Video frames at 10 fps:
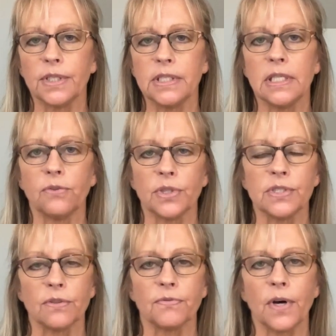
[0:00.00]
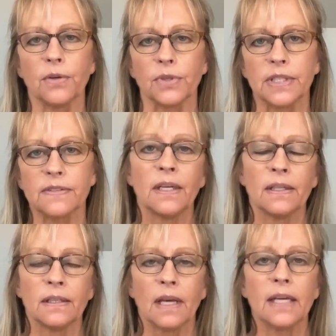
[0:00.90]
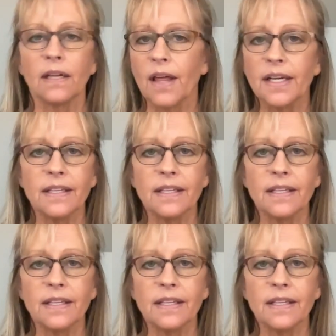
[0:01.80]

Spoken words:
decrease their fall risk. And a lot